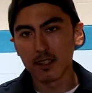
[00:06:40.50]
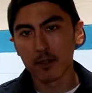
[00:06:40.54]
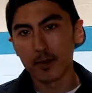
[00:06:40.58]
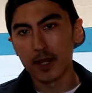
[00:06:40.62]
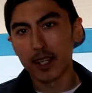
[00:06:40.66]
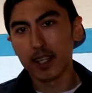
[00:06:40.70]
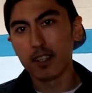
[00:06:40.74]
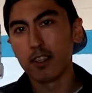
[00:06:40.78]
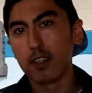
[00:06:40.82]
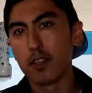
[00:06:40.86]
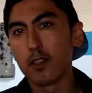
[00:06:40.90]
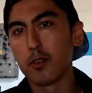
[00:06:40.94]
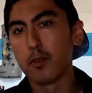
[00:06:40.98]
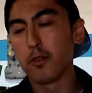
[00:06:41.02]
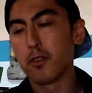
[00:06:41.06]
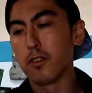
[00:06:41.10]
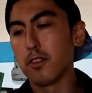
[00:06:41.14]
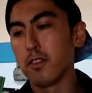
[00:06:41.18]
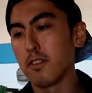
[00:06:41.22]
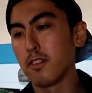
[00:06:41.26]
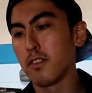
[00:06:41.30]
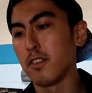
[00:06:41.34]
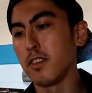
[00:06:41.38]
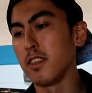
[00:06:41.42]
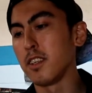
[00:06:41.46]
inspection
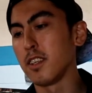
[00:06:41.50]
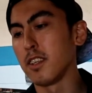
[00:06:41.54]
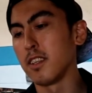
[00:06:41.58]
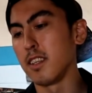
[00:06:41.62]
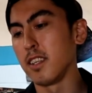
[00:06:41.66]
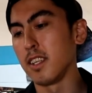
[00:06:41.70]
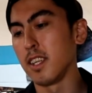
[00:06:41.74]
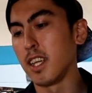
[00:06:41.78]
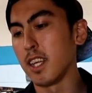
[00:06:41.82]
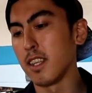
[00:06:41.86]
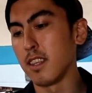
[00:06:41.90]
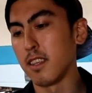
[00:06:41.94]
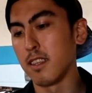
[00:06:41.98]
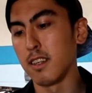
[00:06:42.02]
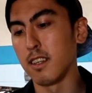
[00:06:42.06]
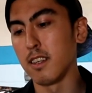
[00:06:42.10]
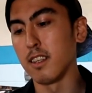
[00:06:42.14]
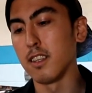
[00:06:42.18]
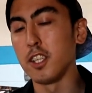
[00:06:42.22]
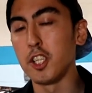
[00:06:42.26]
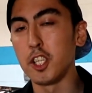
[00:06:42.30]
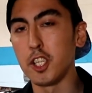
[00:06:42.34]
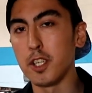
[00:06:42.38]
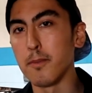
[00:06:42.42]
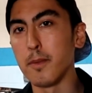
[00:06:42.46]
tools so you can get the
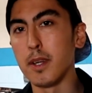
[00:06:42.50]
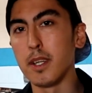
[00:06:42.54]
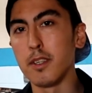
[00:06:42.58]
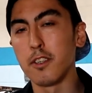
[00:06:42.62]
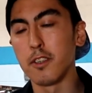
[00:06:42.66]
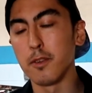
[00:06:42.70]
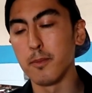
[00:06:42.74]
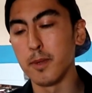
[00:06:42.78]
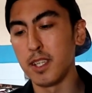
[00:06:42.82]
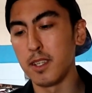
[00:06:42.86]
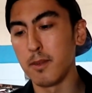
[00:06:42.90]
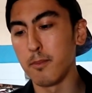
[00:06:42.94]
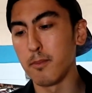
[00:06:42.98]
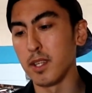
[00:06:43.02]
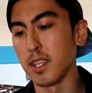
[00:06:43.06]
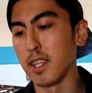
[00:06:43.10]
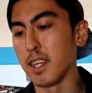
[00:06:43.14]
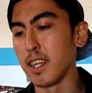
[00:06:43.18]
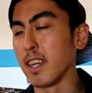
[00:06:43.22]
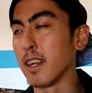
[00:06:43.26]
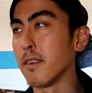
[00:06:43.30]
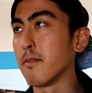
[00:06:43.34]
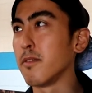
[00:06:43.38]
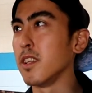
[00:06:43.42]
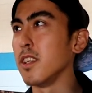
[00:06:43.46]
legit measurement but
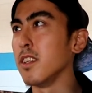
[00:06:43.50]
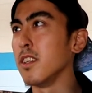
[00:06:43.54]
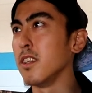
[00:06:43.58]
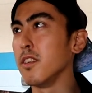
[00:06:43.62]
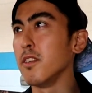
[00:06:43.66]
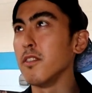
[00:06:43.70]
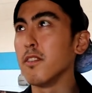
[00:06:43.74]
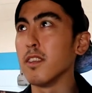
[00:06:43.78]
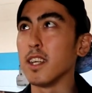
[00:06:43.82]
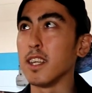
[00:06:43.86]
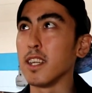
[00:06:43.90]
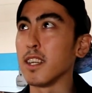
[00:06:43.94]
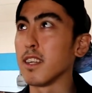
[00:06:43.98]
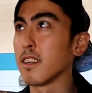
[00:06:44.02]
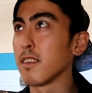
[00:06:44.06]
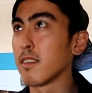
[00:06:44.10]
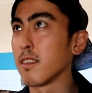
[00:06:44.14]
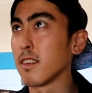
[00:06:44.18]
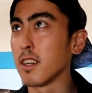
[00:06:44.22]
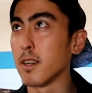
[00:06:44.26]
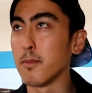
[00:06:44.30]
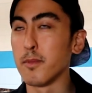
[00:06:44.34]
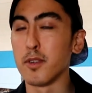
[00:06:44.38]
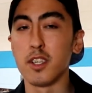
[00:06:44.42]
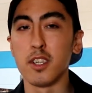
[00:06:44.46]
like after you do like
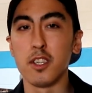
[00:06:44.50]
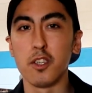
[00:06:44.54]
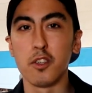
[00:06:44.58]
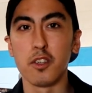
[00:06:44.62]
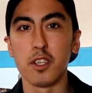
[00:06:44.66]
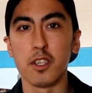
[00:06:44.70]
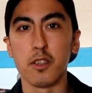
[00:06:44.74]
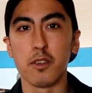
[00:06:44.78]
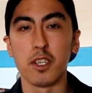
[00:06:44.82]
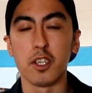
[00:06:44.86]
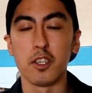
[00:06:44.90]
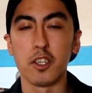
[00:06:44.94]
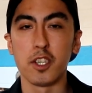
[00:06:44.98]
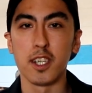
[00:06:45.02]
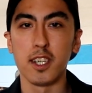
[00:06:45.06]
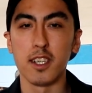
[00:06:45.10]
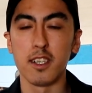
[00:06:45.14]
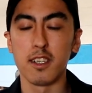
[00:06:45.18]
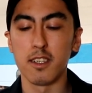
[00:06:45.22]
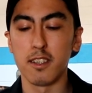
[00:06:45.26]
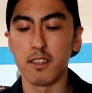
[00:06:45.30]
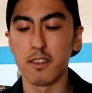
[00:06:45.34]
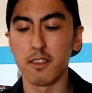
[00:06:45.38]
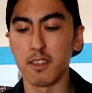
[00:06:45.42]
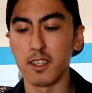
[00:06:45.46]
a couple hundred oil
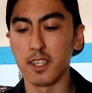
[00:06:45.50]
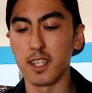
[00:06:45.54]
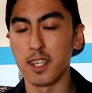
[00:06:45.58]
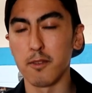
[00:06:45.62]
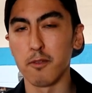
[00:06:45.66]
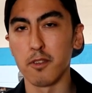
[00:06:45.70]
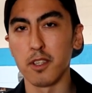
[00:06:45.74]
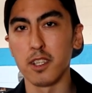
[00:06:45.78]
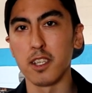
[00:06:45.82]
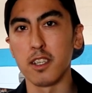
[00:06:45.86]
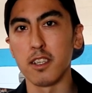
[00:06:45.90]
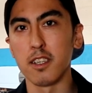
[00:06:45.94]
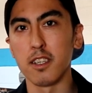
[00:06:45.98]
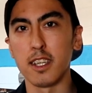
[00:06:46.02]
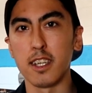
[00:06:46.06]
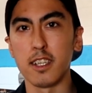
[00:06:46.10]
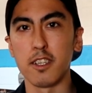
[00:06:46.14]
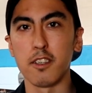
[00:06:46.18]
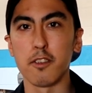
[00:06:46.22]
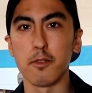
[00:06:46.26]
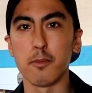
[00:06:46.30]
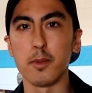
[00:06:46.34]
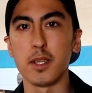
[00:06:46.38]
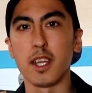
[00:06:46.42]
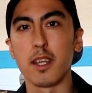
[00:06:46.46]
changes you're gonna get really good at
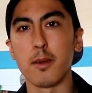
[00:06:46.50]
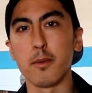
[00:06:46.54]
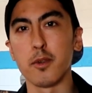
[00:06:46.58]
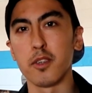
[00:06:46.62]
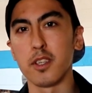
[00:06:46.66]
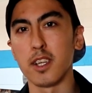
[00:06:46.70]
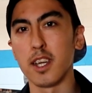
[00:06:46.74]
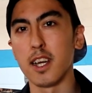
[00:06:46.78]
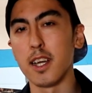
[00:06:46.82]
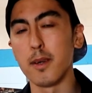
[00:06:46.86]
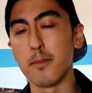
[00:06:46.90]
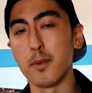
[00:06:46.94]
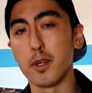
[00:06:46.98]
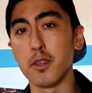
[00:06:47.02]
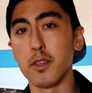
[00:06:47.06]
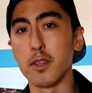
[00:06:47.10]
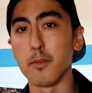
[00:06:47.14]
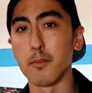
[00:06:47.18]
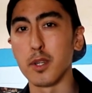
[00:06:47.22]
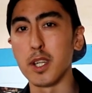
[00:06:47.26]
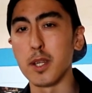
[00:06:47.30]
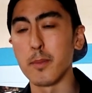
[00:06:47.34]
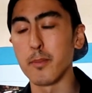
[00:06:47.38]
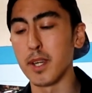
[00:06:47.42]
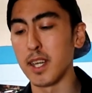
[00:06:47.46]
just being able to eyeball the
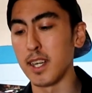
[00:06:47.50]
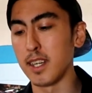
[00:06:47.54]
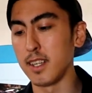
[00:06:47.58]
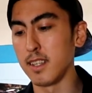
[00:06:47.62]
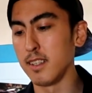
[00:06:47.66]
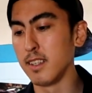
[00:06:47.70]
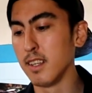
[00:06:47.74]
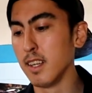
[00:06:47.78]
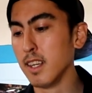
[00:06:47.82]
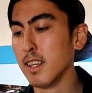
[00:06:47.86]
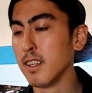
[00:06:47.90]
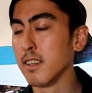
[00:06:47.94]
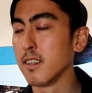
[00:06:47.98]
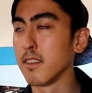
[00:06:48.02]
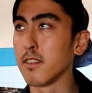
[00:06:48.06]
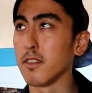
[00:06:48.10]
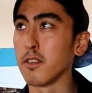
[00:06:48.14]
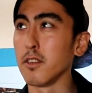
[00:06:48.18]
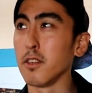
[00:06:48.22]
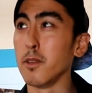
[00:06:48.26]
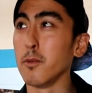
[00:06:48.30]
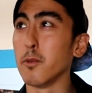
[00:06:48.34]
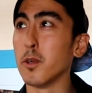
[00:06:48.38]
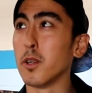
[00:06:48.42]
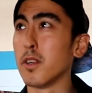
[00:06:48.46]
brake pads so
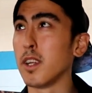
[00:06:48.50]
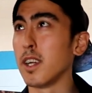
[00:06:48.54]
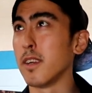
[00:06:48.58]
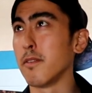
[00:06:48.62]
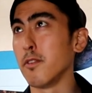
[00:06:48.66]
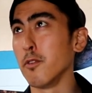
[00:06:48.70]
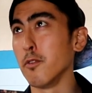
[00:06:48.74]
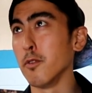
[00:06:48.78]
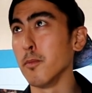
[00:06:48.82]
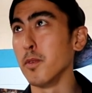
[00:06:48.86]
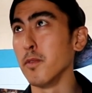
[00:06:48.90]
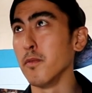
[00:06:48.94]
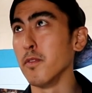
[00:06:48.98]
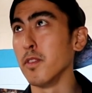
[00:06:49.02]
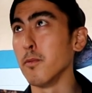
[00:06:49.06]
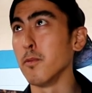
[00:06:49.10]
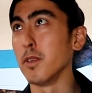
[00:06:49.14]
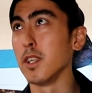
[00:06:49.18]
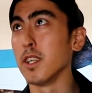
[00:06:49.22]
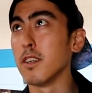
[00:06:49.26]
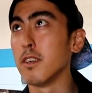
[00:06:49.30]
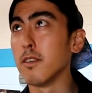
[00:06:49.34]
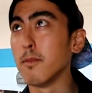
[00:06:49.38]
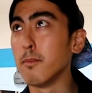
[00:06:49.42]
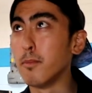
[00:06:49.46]
you won't have to remove the
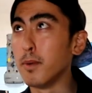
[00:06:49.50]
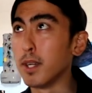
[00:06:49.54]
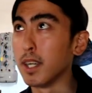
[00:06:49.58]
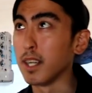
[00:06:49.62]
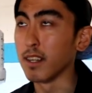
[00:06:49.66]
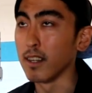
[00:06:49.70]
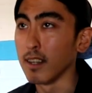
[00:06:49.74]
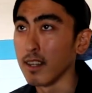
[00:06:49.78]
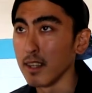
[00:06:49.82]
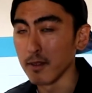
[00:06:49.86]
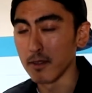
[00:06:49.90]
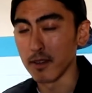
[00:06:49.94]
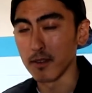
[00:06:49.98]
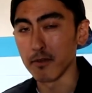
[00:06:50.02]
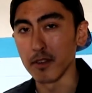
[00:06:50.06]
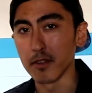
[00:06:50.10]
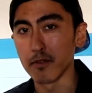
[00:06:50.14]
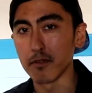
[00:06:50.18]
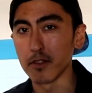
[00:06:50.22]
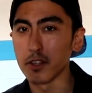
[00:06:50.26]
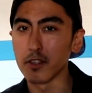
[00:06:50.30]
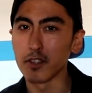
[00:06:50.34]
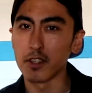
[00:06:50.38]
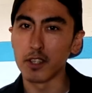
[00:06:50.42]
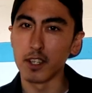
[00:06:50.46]
wheel but if
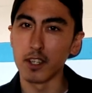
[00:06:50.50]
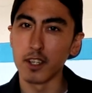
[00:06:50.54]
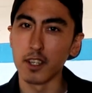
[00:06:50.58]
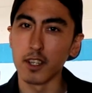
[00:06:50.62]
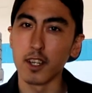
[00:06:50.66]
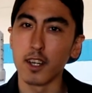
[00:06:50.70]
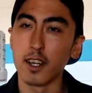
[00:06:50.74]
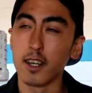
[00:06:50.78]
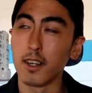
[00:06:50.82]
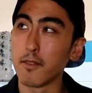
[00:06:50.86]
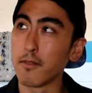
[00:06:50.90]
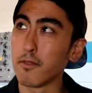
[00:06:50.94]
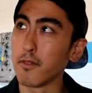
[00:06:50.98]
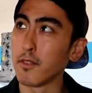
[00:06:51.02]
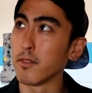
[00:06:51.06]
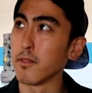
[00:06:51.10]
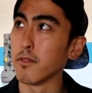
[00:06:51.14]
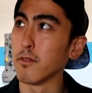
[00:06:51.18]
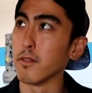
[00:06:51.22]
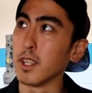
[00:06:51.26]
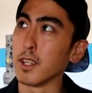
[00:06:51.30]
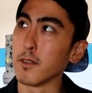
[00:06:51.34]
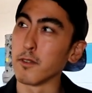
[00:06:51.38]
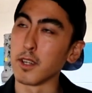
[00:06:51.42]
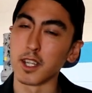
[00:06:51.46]
you're first starting
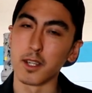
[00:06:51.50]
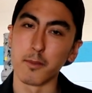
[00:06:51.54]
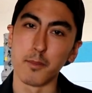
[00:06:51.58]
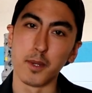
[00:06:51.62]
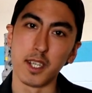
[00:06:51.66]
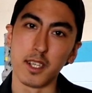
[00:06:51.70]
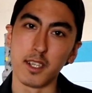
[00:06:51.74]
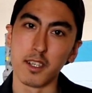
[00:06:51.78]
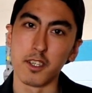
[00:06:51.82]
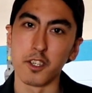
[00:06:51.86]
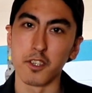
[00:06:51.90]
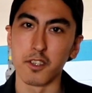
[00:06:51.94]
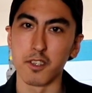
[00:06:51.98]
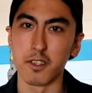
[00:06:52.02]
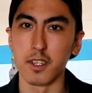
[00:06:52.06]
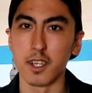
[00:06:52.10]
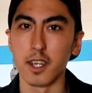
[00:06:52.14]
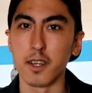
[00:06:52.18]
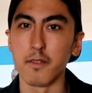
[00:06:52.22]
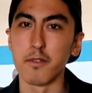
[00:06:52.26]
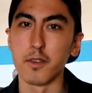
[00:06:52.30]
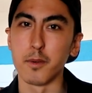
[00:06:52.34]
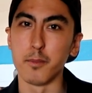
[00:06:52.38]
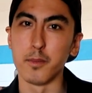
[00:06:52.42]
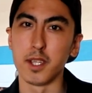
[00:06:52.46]
off really recommended just
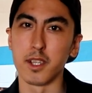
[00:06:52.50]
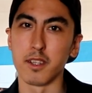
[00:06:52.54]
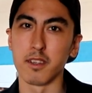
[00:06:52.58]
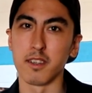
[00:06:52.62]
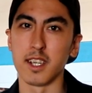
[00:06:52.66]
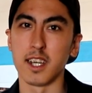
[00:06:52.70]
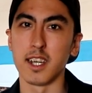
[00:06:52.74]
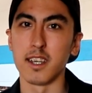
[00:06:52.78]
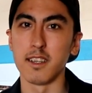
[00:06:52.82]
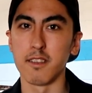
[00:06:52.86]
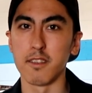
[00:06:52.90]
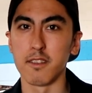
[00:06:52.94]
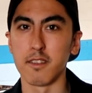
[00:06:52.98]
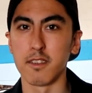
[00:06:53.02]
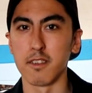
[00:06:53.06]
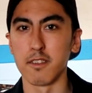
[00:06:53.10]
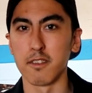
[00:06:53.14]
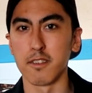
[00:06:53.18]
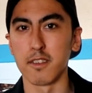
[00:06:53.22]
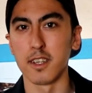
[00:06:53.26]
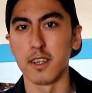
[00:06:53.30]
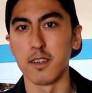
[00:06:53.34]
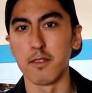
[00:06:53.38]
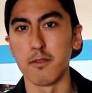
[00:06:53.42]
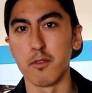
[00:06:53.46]
to familiarize
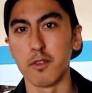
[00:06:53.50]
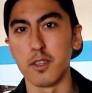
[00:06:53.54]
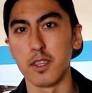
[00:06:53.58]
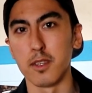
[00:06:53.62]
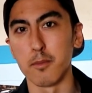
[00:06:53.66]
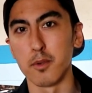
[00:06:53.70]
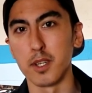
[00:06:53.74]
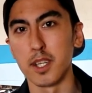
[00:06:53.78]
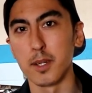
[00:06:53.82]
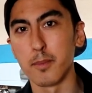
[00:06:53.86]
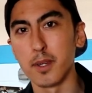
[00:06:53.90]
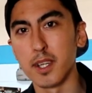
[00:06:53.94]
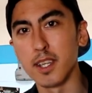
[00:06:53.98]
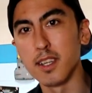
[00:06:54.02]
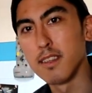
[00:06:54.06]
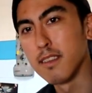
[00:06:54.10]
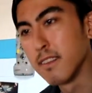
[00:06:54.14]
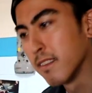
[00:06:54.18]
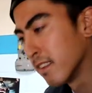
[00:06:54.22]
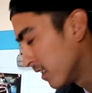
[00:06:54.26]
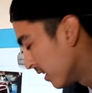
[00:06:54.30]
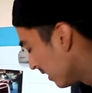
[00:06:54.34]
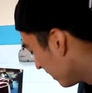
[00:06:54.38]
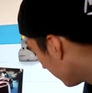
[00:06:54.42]
yourself with the brake pads